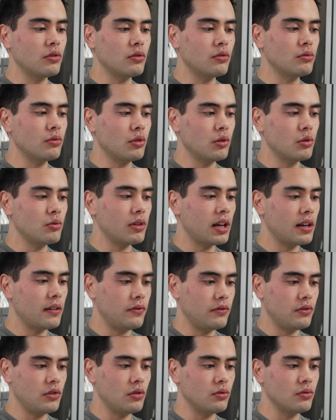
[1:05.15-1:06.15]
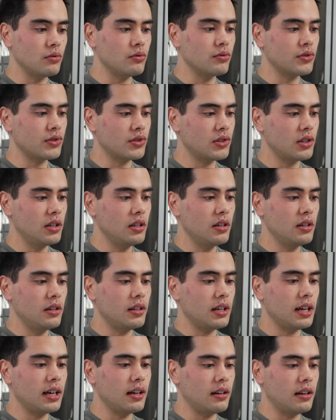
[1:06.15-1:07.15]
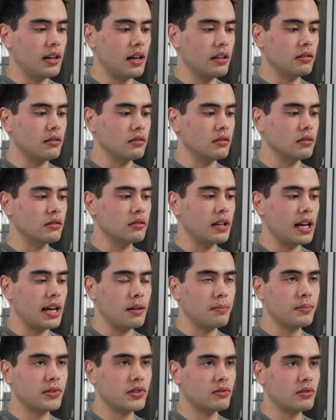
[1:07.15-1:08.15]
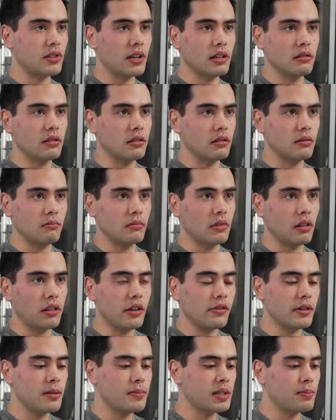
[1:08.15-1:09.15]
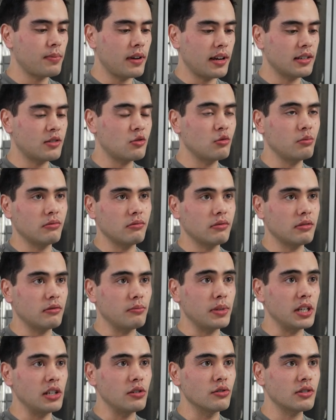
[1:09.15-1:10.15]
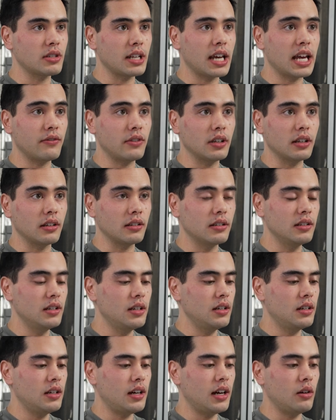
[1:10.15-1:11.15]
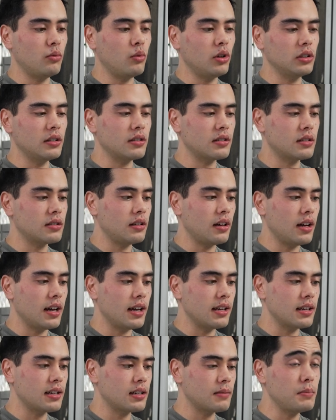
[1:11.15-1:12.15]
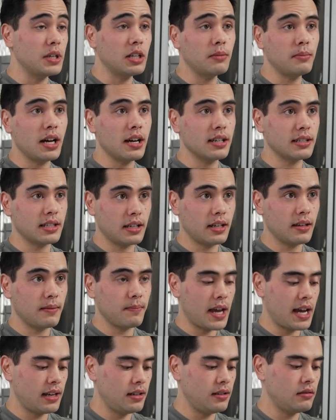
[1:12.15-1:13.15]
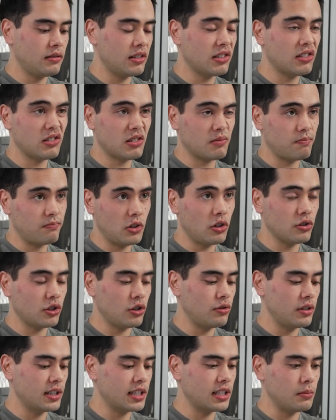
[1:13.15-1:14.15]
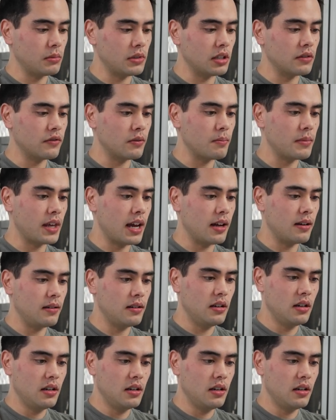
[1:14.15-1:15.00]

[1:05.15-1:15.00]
you who have used other apps, say in the Ethereum space, will be used to having wallets like MetaMask added. This is not too dissimilar from that.